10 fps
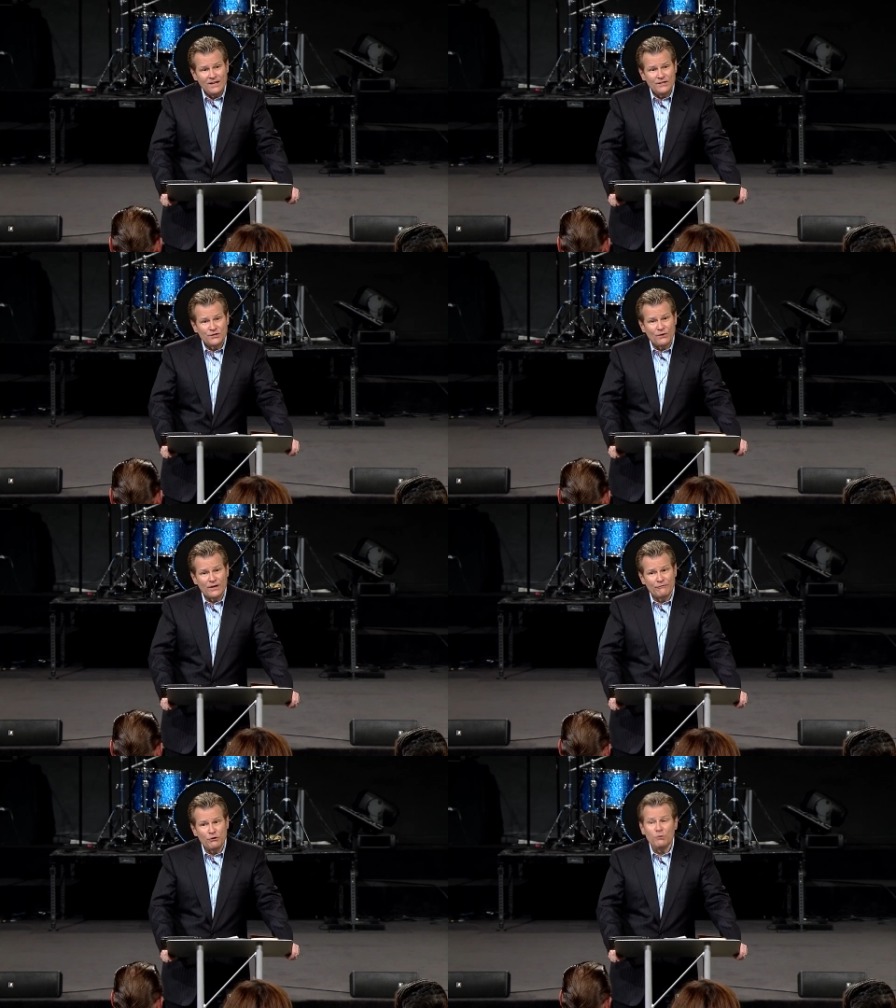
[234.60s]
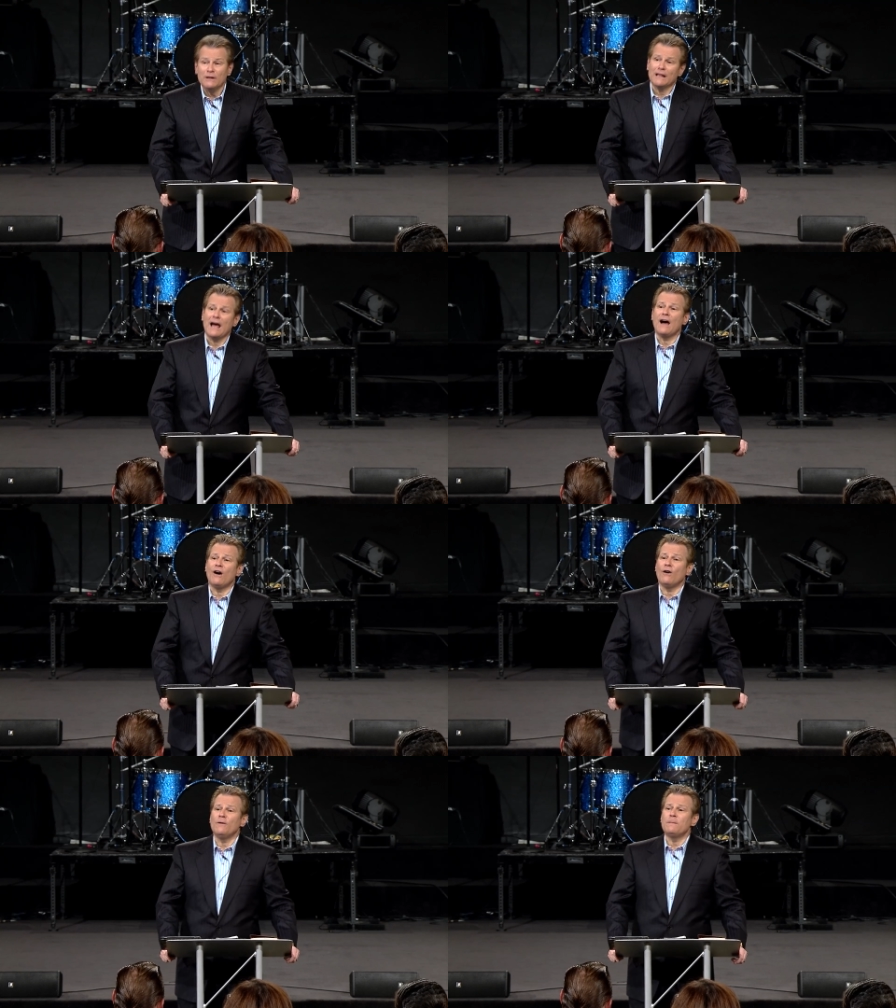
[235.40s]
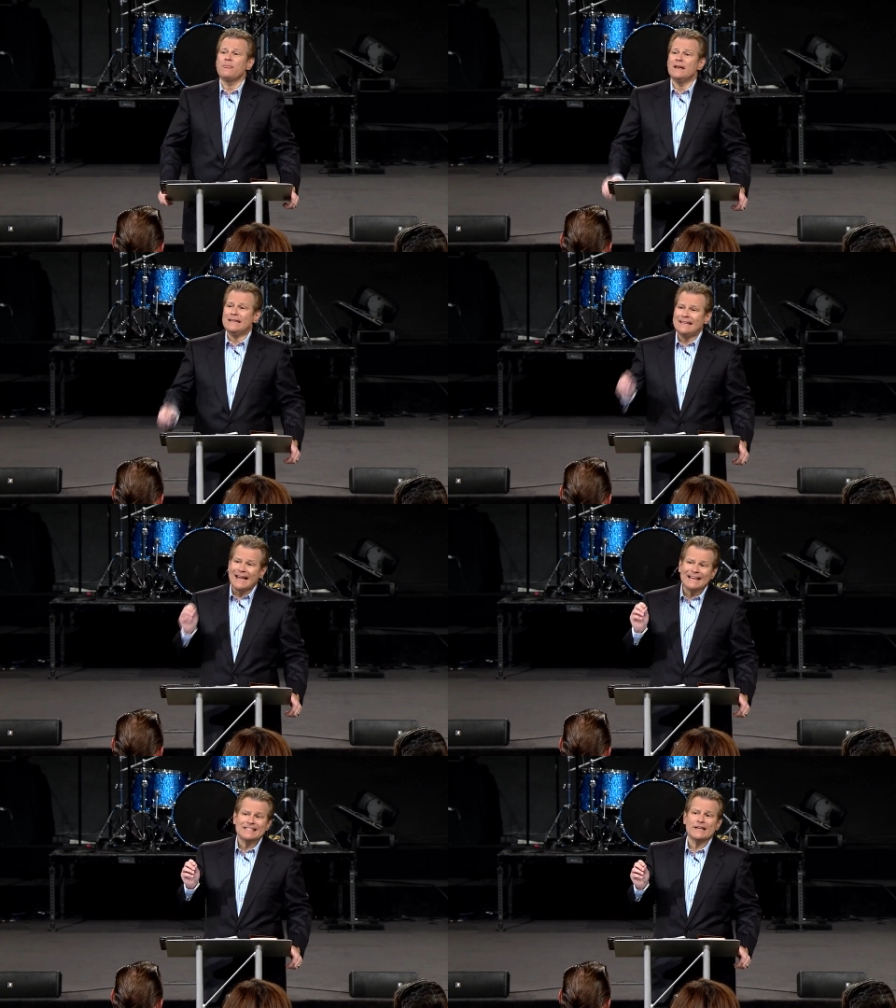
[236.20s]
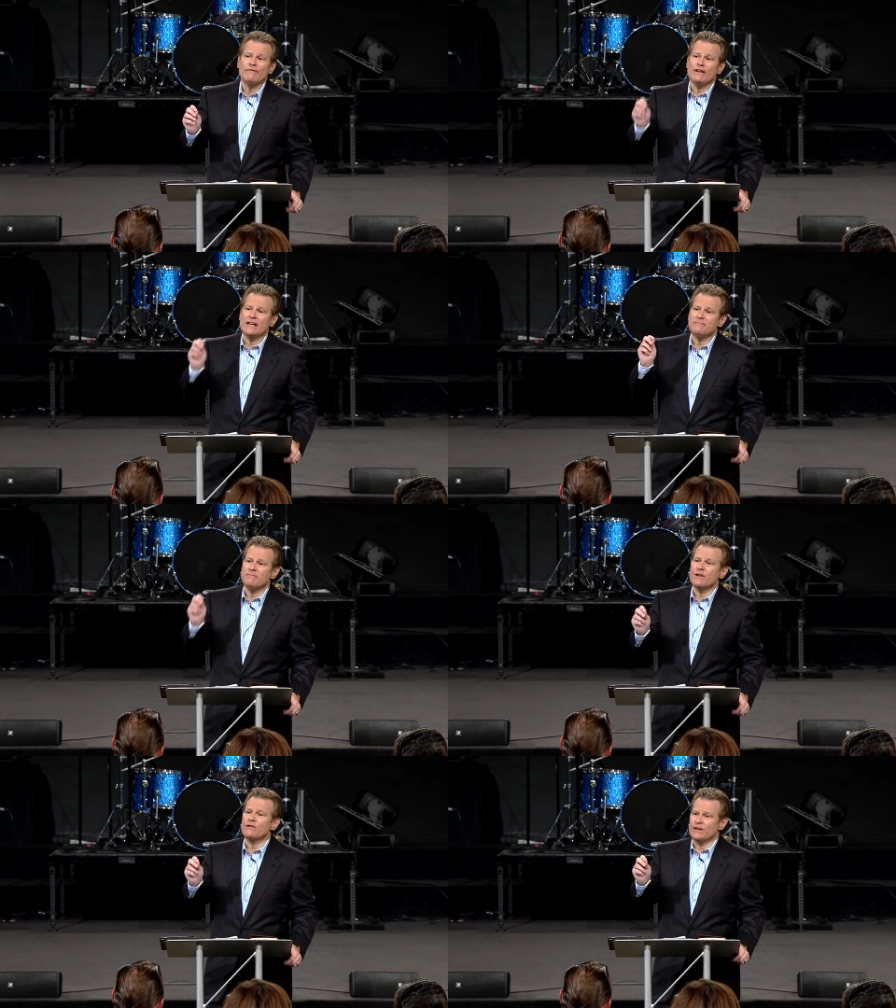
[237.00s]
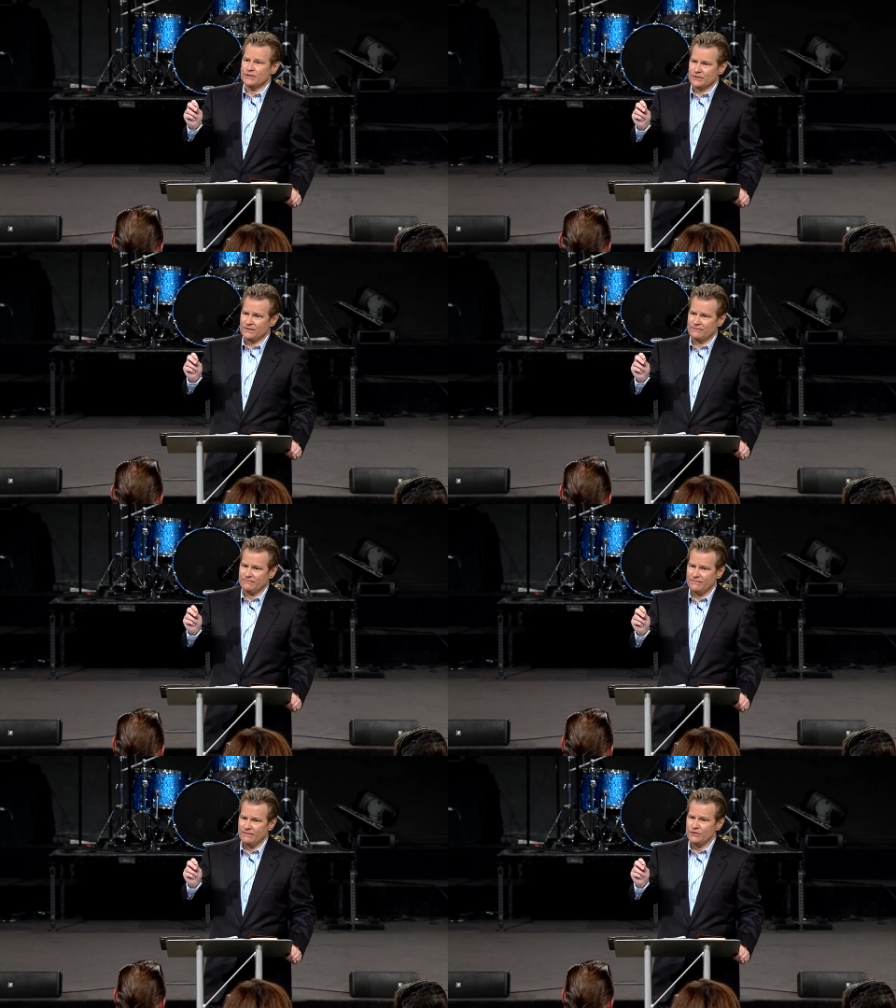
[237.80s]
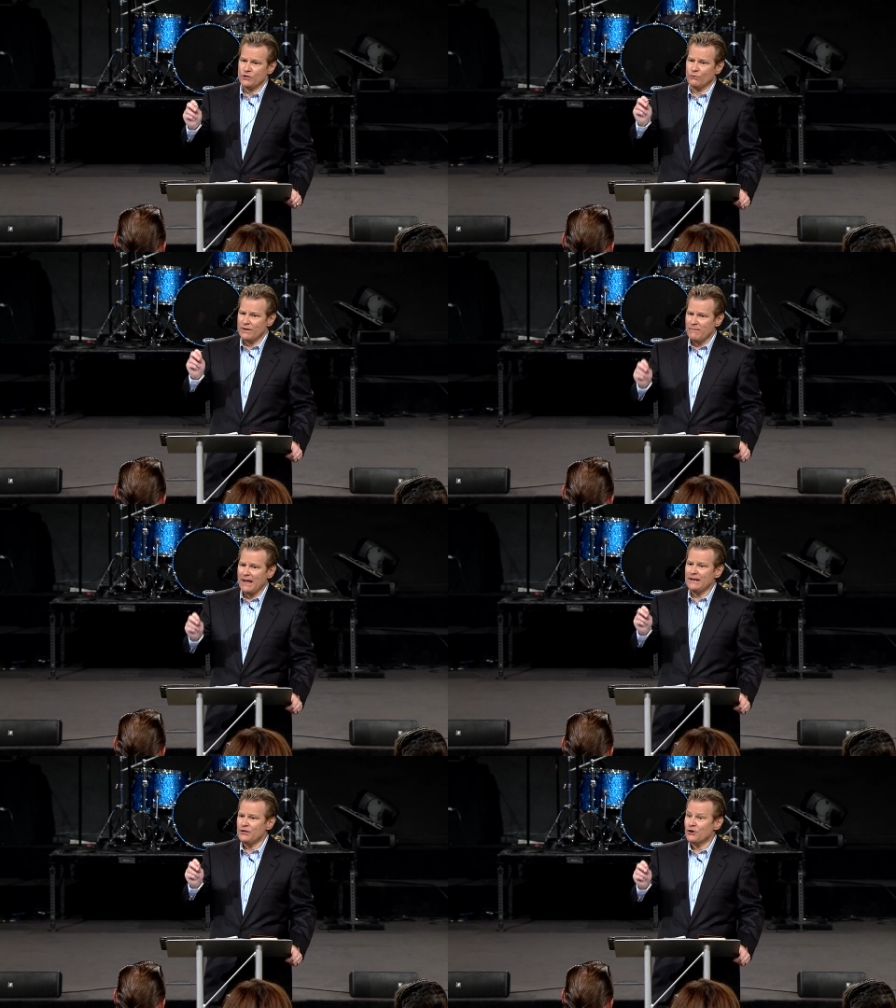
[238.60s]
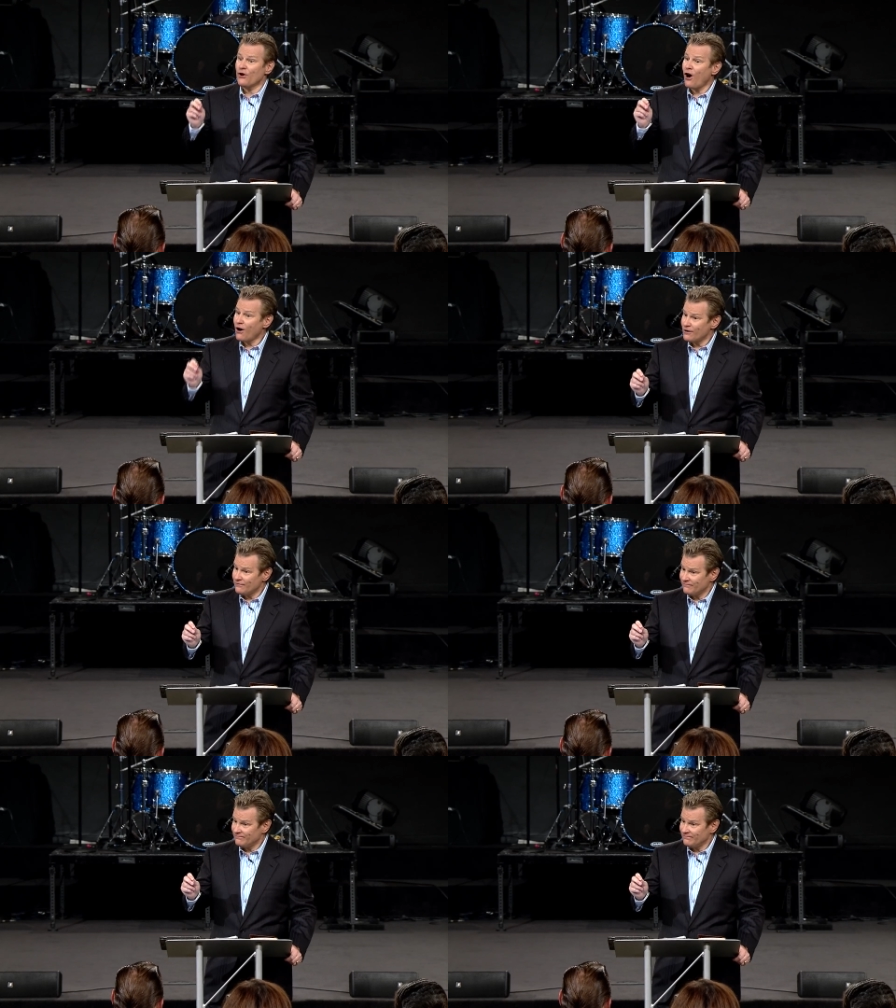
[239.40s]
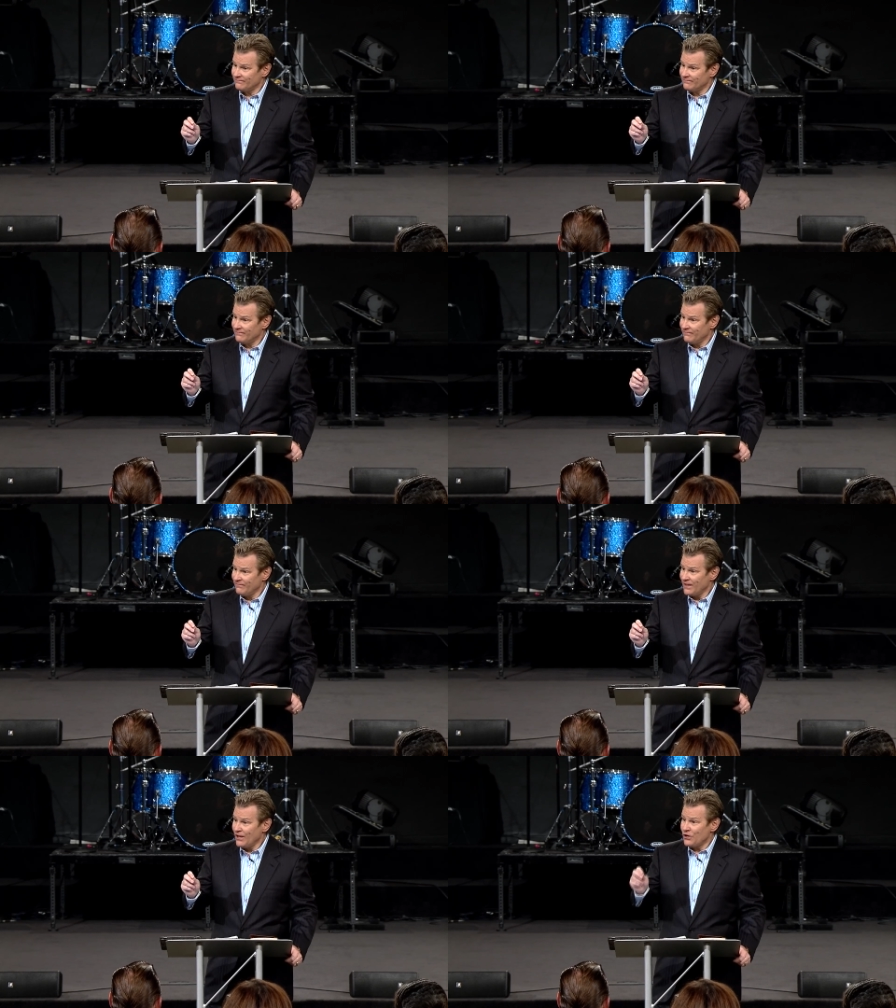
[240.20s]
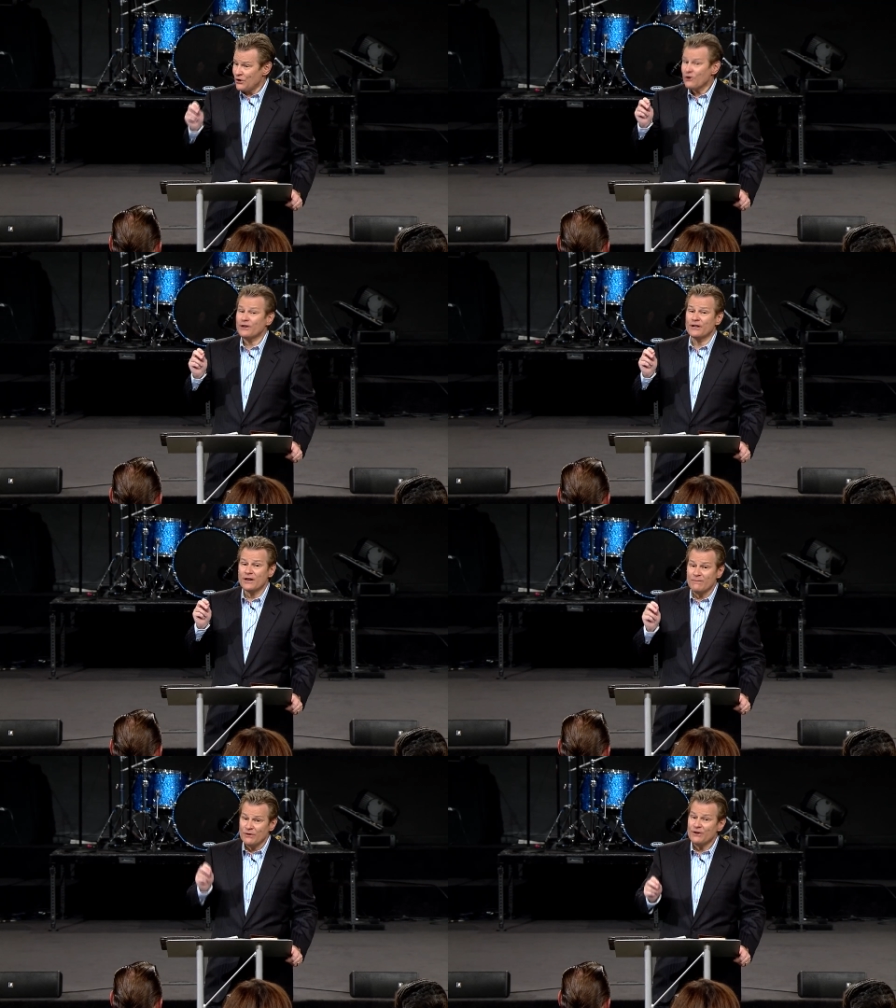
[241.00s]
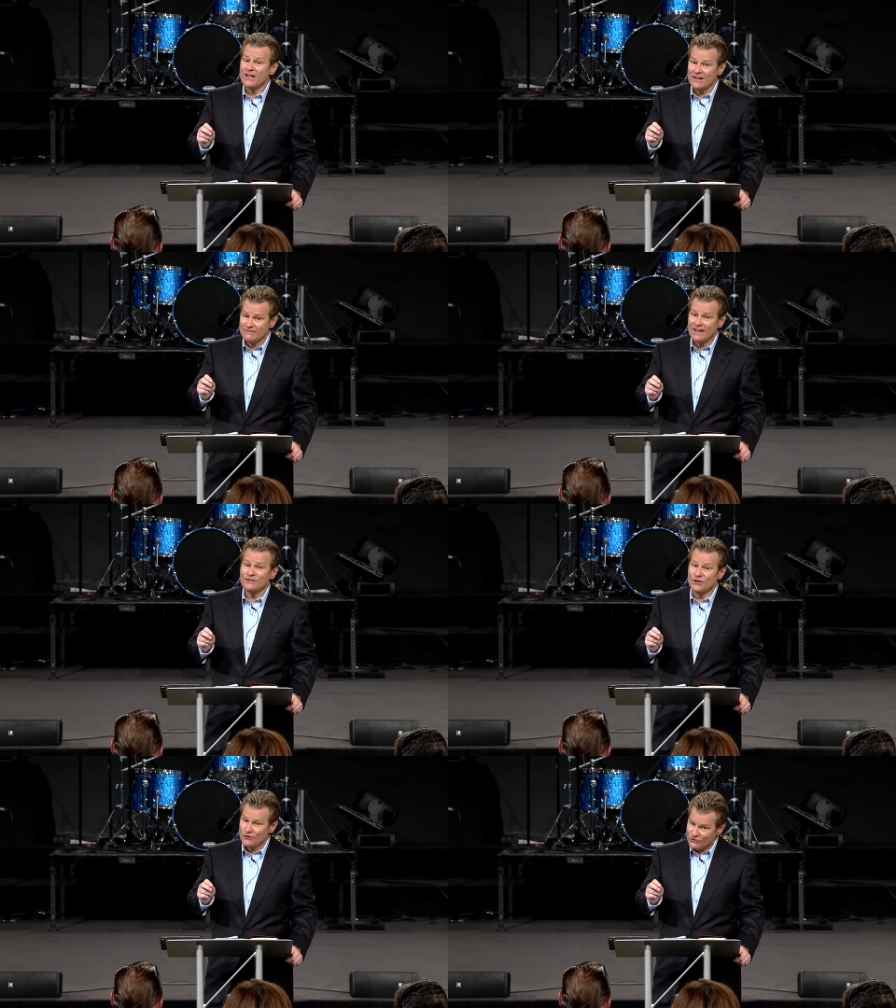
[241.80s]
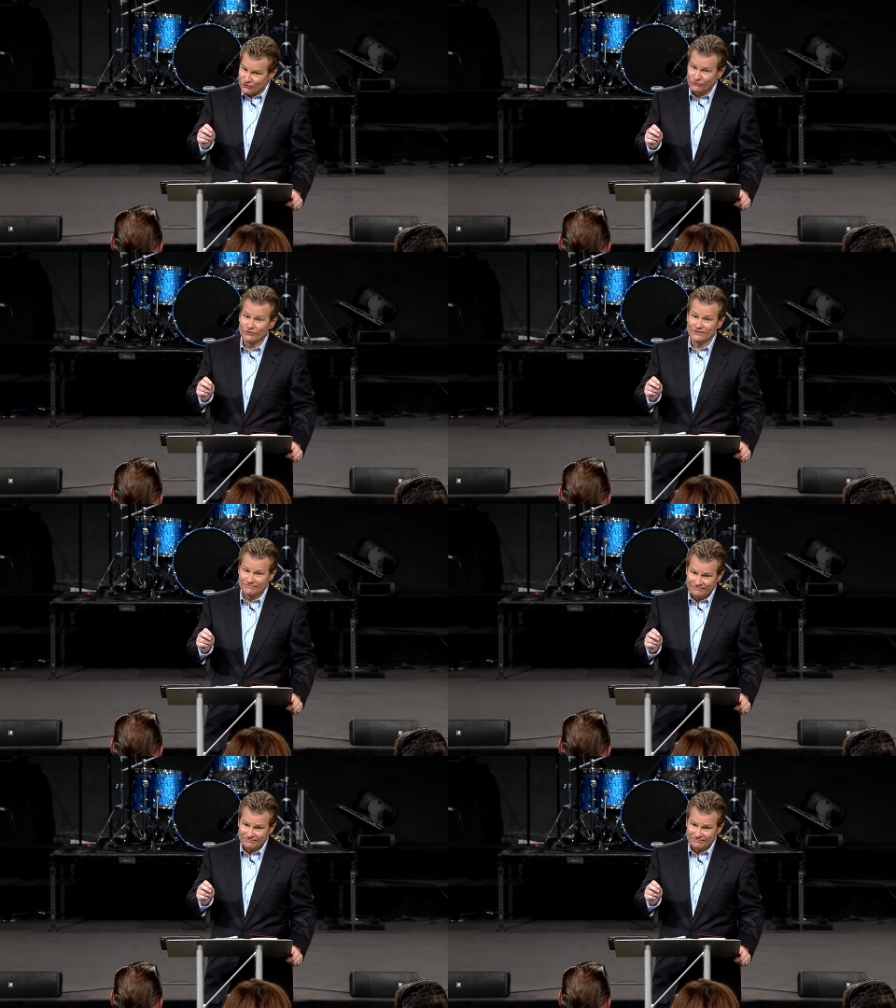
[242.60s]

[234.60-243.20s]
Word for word: So if you allow negativity and bitterness to remain in your heart, you're going to communicate that to your children.